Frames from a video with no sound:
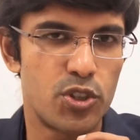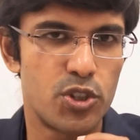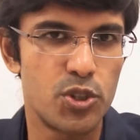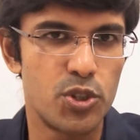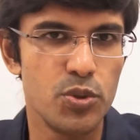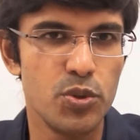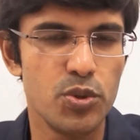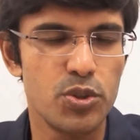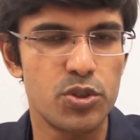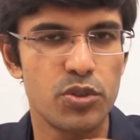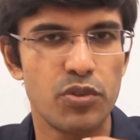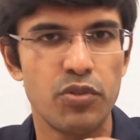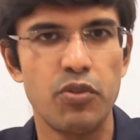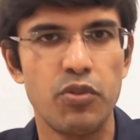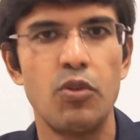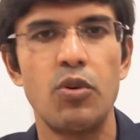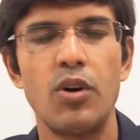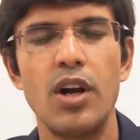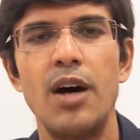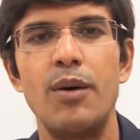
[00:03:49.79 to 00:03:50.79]
2 to
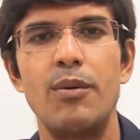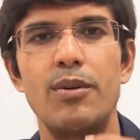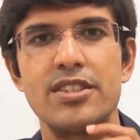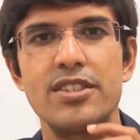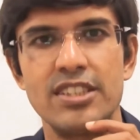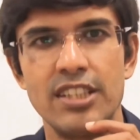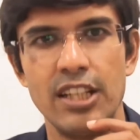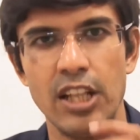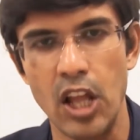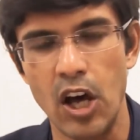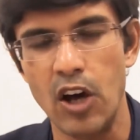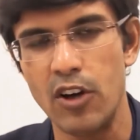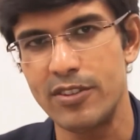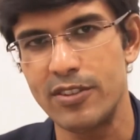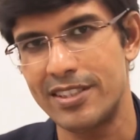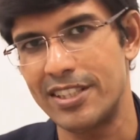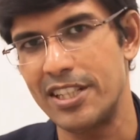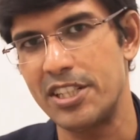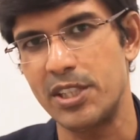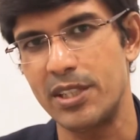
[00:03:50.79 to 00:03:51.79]
4 hours long
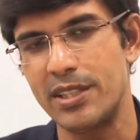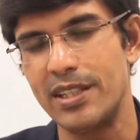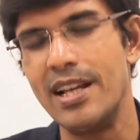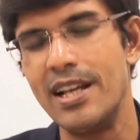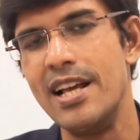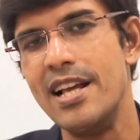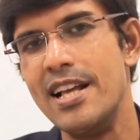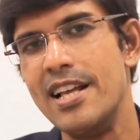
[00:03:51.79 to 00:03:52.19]
session.